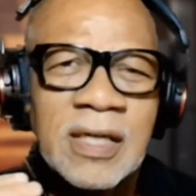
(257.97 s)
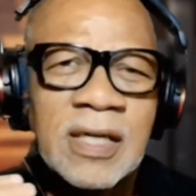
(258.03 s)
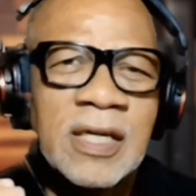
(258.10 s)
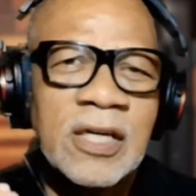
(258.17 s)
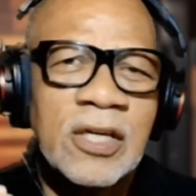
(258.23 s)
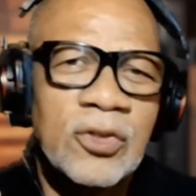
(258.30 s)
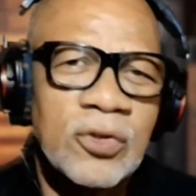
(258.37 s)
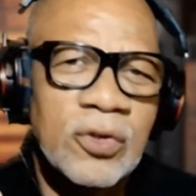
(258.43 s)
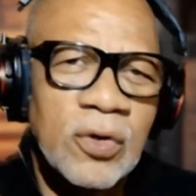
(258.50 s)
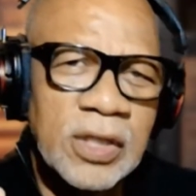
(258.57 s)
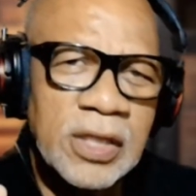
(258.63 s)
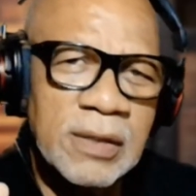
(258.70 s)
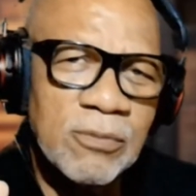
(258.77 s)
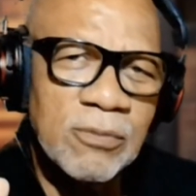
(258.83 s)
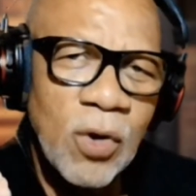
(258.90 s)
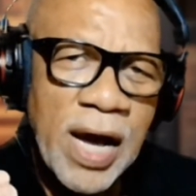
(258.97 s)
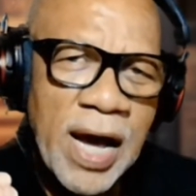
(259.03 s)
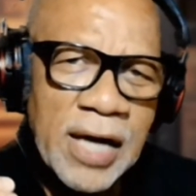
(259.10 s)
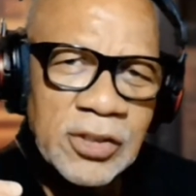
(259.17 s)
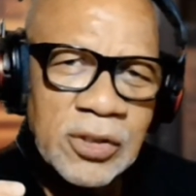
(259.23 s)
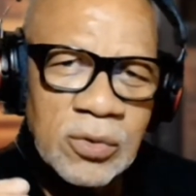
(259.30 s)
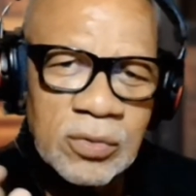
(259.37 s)
You're gonna get more
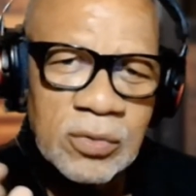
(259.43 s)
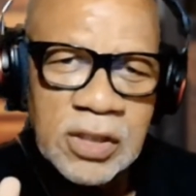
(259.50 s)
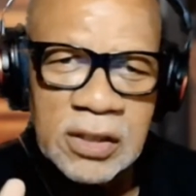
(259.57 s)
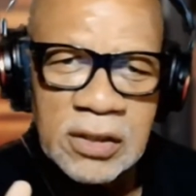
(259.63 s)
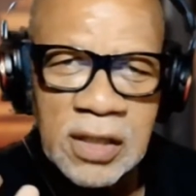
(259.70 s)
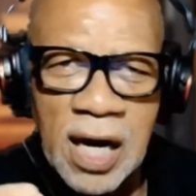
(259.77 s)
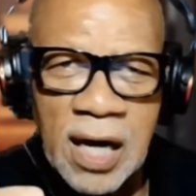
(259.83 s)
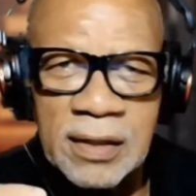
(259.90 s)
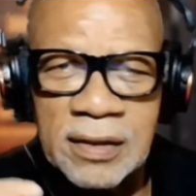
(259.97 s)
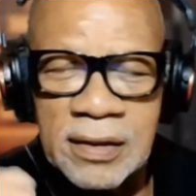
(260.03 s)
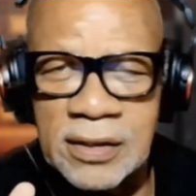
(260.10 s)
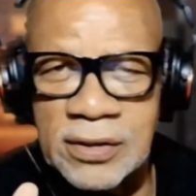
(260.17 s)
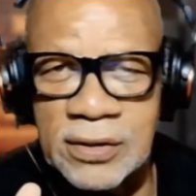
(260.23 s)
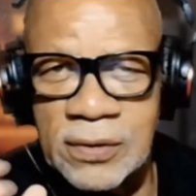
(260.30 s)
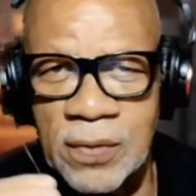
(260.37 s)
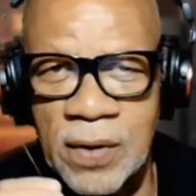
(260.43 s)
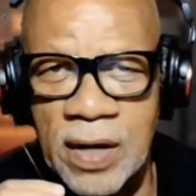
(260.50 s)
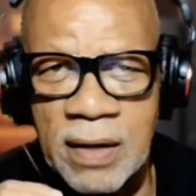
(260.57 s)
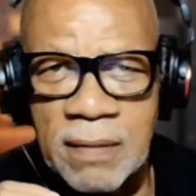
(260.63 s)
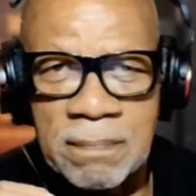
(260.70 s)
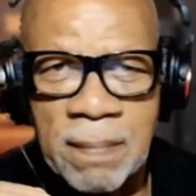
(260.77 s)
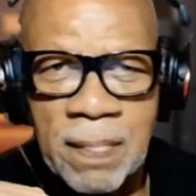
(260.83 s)
action on TikTok and Instagram.
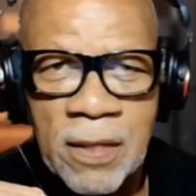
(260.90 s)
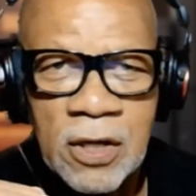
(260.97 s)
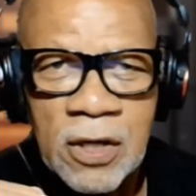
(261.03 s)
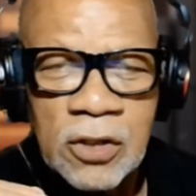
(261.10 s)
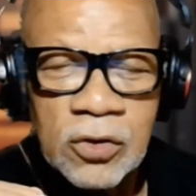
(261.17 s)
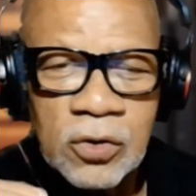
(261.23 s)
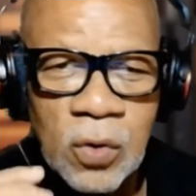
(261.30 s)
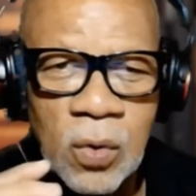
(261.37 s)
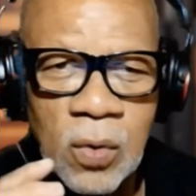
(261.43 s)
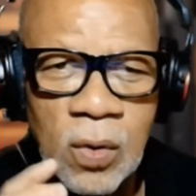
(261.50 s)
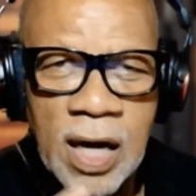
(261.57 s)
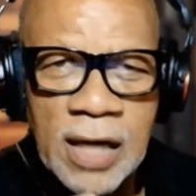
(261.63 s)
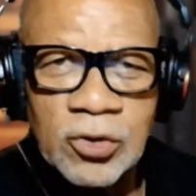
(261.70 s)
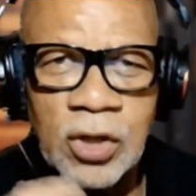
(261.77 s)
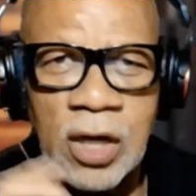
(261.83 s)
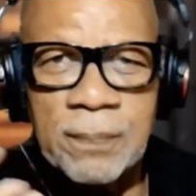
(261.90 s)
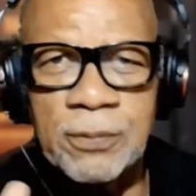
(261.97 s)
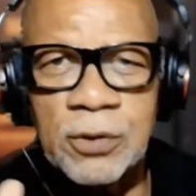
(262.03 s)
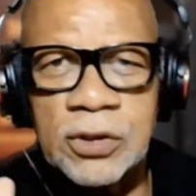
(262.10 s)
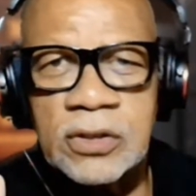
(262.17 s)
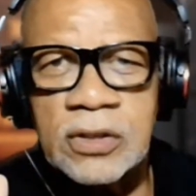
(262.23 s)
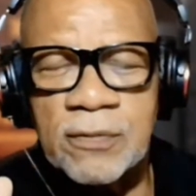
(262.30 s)
So I try to put
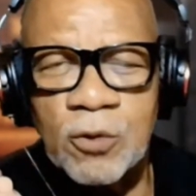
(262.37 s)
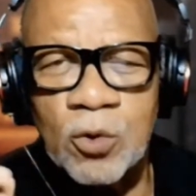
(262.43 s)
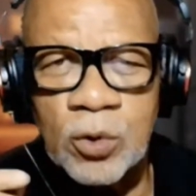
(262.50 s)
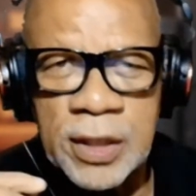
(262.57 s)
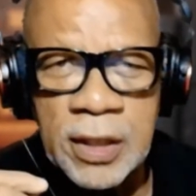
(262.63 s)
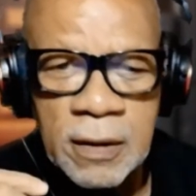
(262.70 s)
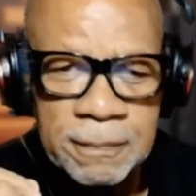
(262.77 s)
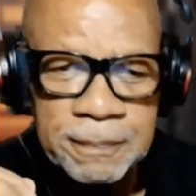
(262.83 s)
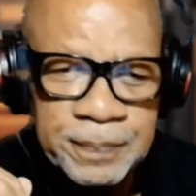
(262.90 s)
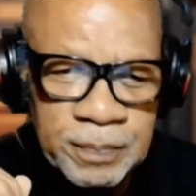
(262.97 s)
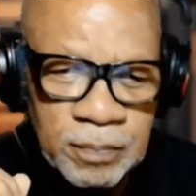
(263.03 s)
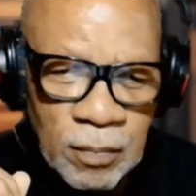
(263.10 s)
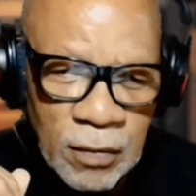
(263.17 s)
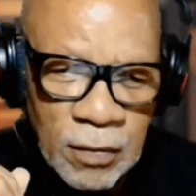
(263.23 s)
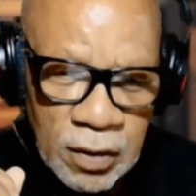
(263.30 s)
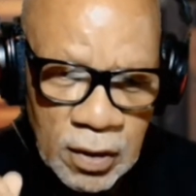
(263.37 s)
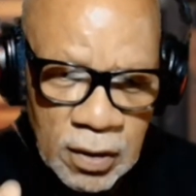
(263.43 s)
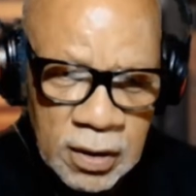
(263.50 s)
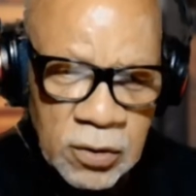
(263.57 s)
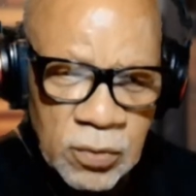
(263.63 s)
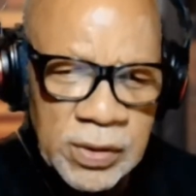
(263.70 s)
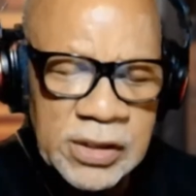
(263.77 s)
stuff on there. And the
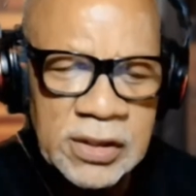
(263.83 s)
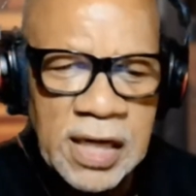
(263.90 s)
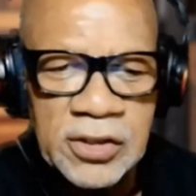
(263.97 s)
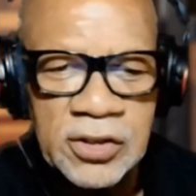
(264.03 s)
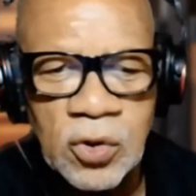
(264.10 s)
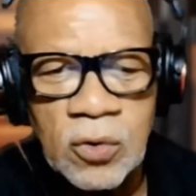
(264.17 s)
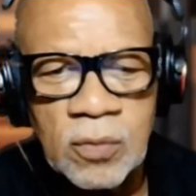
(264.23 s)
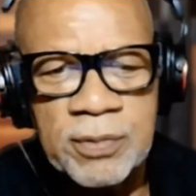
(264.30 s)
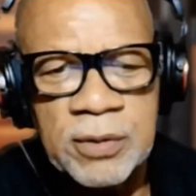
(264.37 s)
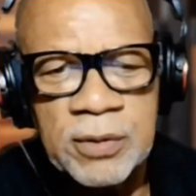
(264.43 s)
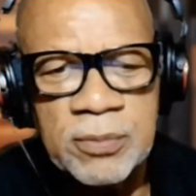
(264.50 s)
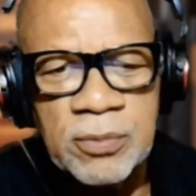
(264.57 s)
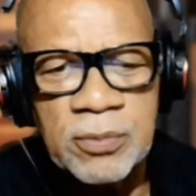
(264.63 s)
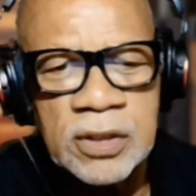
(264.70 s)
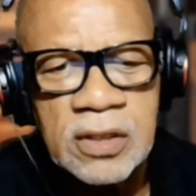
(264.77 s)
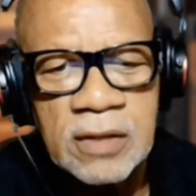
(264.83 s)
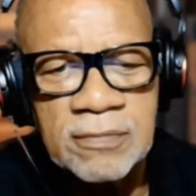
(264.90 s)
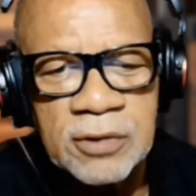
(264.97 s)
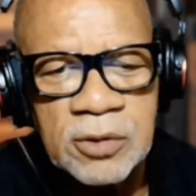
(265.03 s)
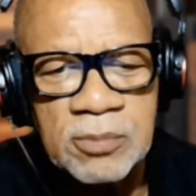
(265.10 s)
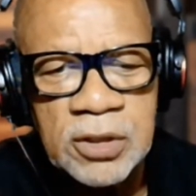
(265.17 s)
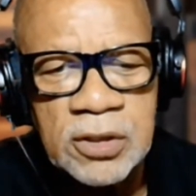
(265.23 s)
reason I show people this stuff is
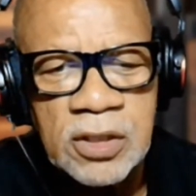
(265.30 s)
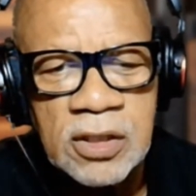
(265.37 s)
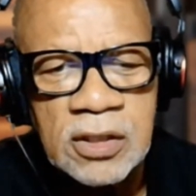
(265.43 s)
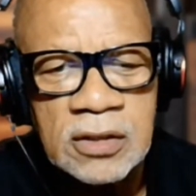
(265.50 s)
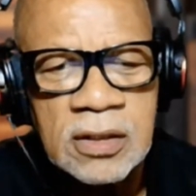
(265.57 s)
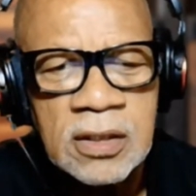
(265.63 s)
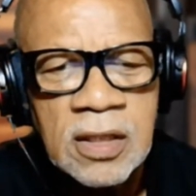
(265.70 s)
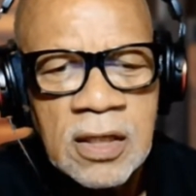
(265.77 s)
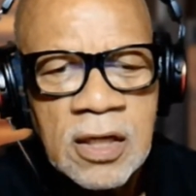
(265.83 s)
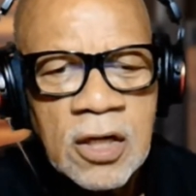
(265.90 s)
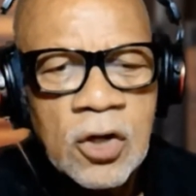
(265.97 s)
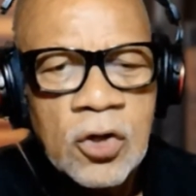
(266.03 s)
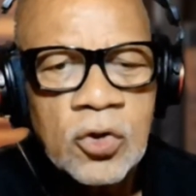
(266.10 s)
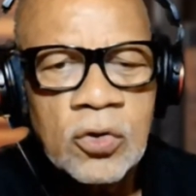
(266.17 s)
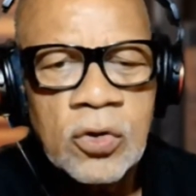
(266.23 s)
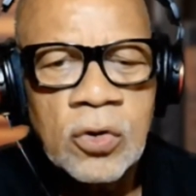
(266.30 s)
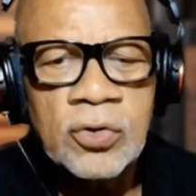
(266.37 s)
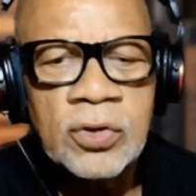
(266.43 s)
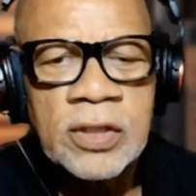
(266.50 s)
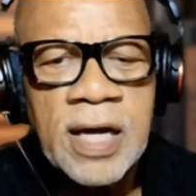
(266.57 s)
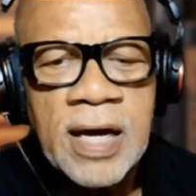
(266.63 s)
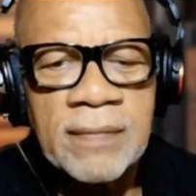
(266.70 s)
because, you can
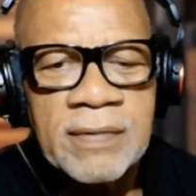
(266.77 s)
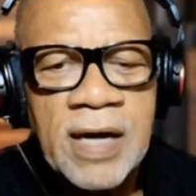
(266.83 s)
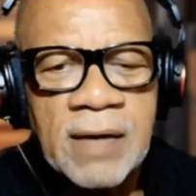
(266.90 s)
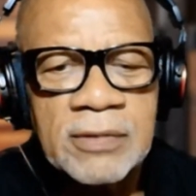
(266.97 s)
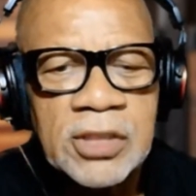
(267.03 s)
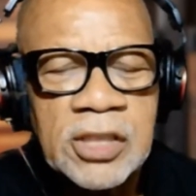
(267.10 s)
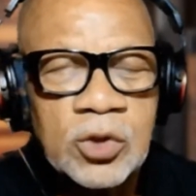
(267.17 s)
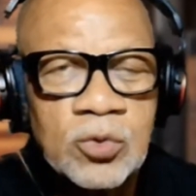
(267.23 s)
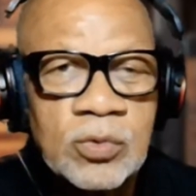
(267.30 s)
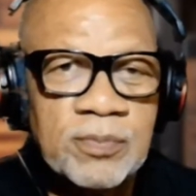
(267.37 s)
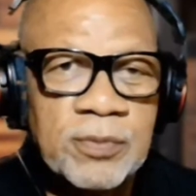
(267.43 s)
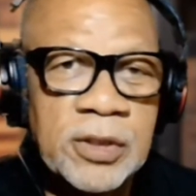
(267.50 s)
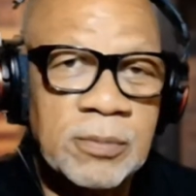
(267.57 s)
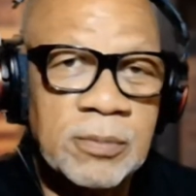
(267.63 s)
have conversations with people.